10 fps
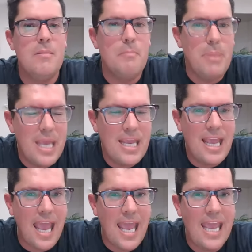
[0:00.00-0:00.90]

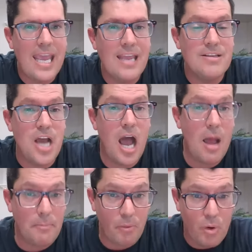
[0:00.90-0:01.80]
being a
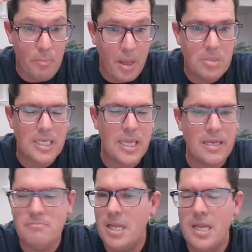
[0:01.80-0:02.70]
top Republican,